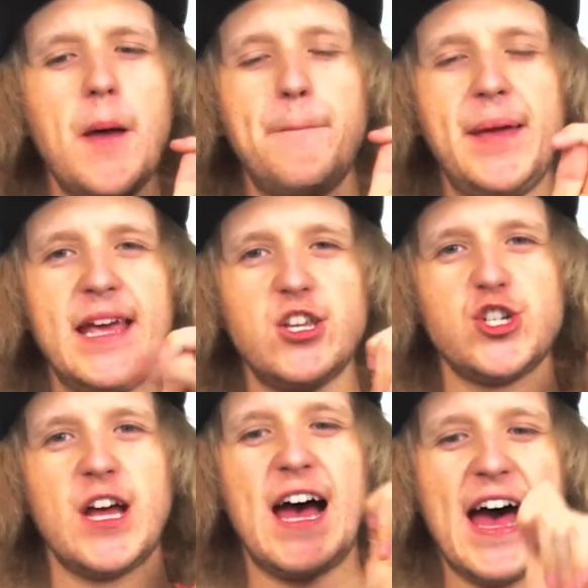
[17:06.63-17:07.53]

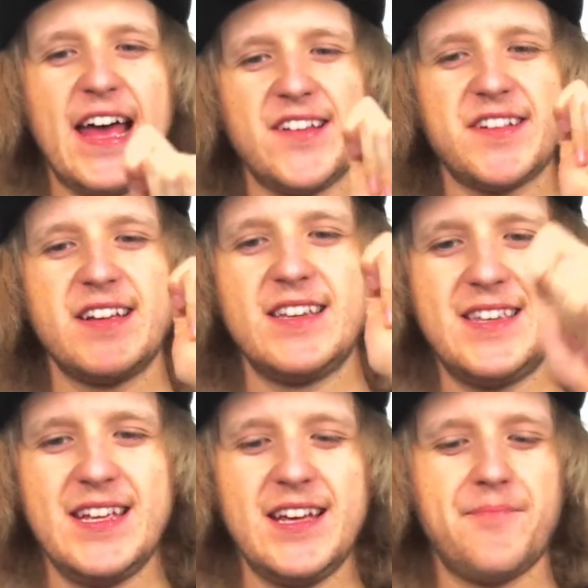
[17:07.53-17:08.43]
peach iced
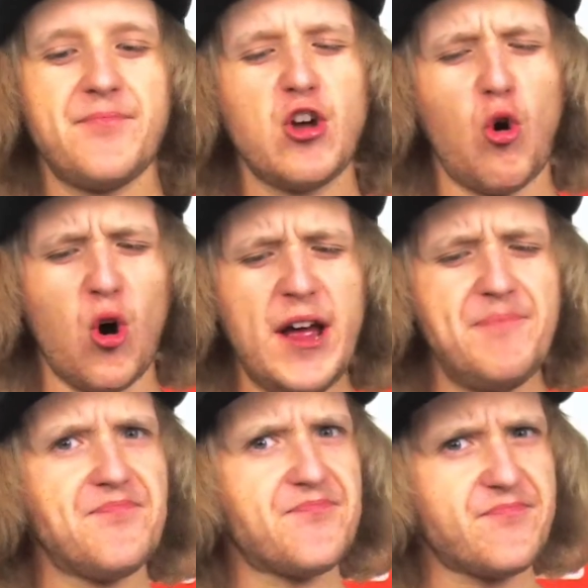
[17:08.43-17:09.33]
tea.
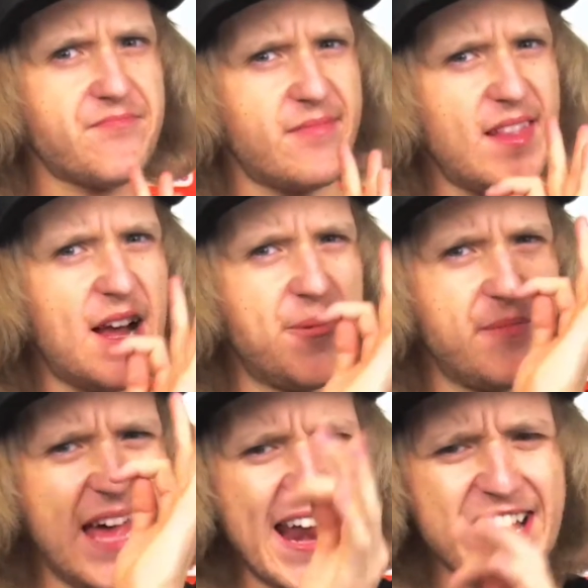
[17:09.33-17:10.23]
Koi,
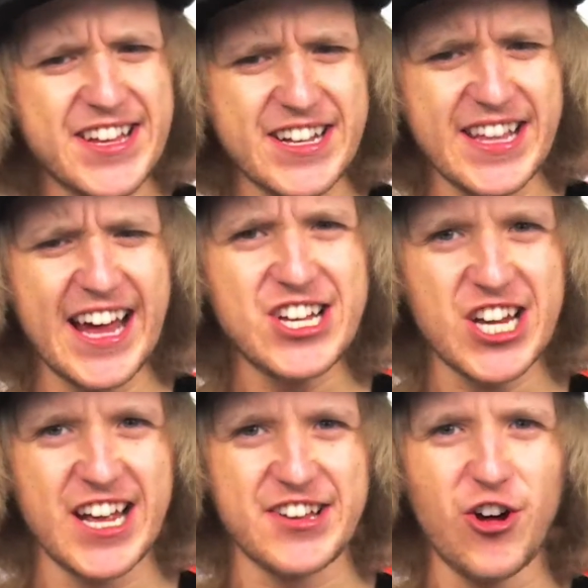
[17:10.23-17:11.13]
that is
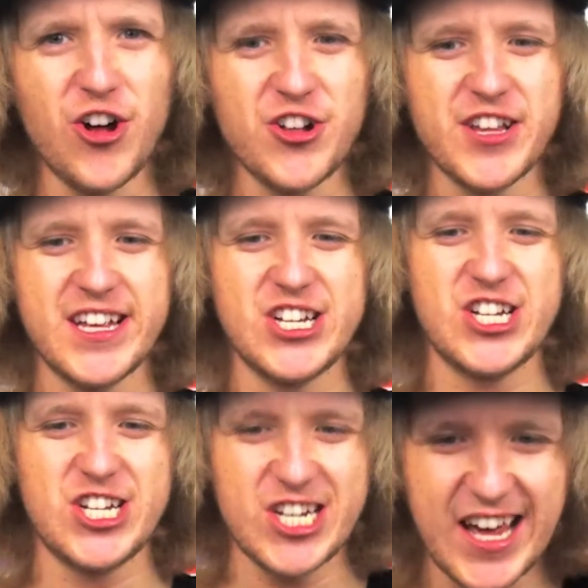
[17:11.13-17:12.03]
delicious. Holy
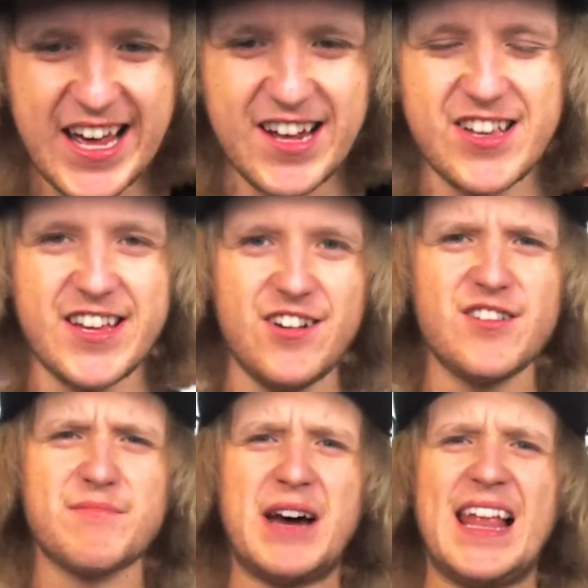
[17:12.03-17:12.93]
shit.
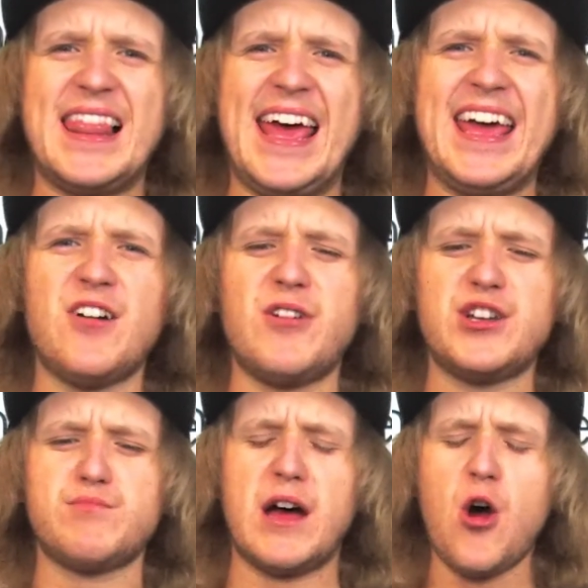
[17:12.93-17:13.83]
Excuse my
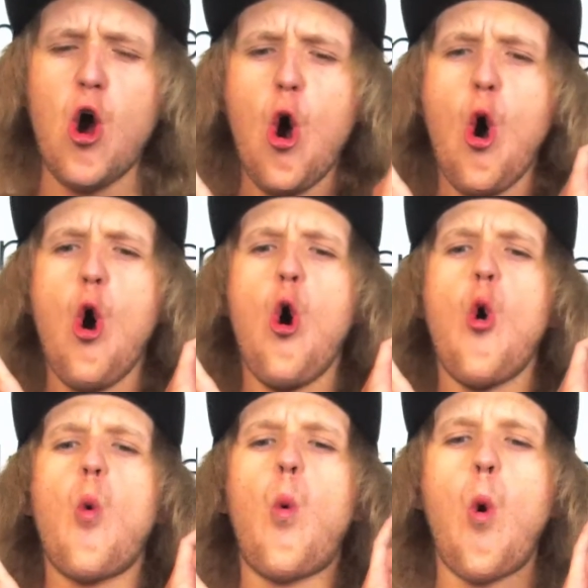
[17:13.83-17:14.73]
language, but
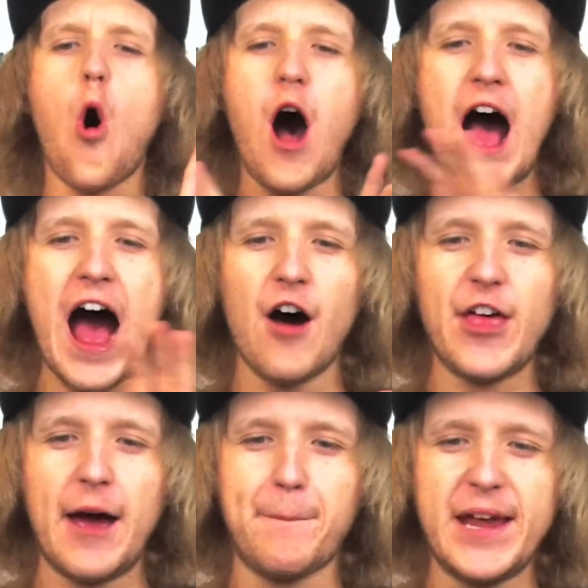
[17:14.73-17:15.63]
wow,
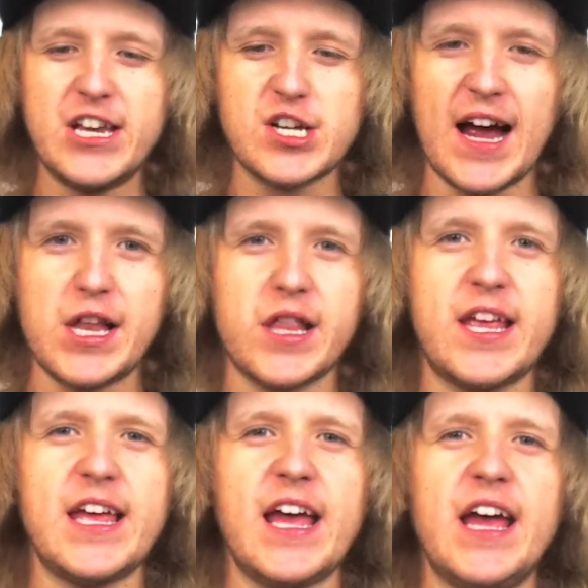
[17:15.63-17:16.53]
that peach iced
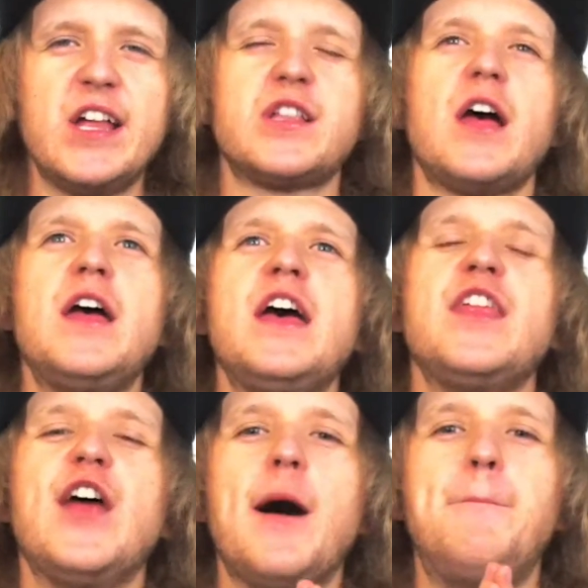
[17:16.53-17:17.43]
tea is
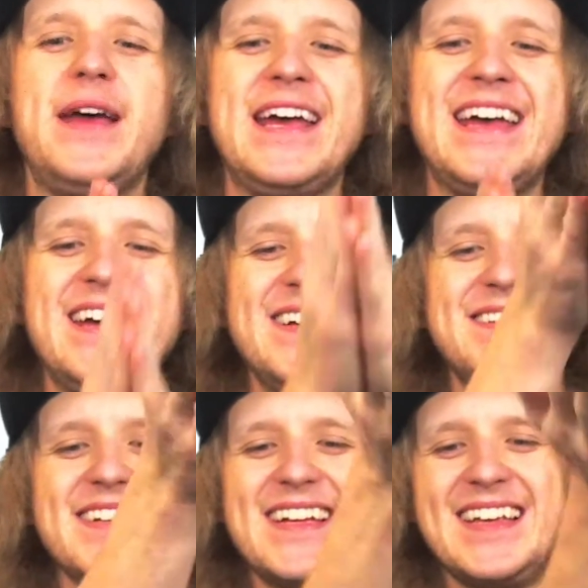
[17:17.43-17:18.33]
the
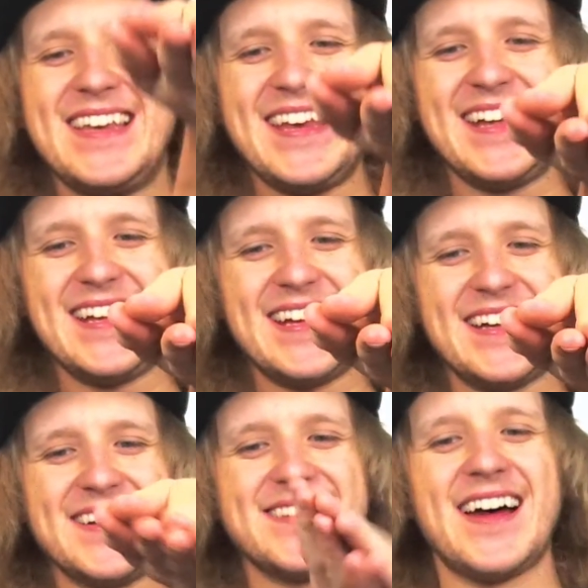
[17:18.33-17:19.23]
bee's
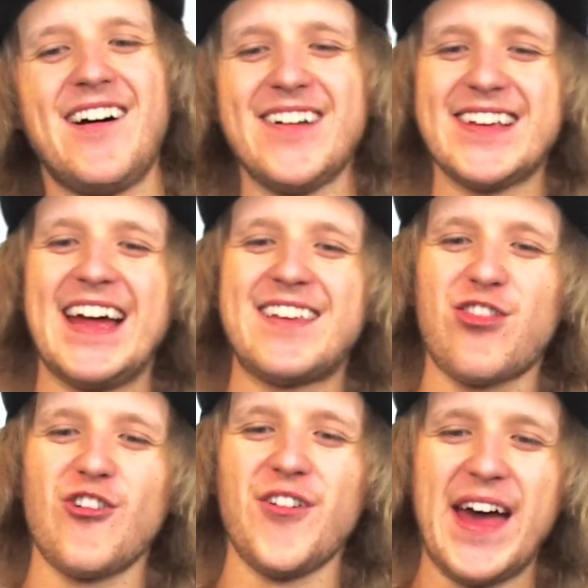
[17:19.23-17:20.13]
knees. I always like to
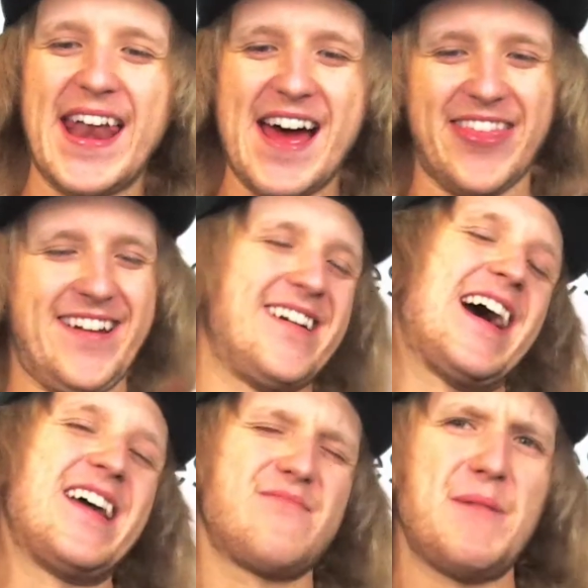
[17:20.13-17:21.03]
throw that out there,
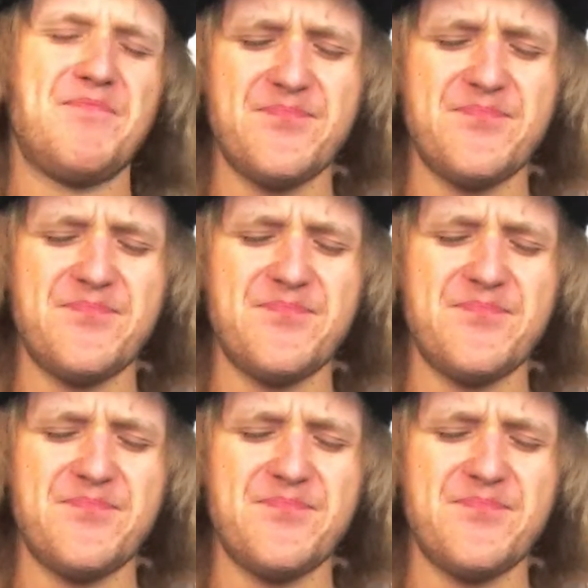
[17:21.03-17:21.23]
guys, but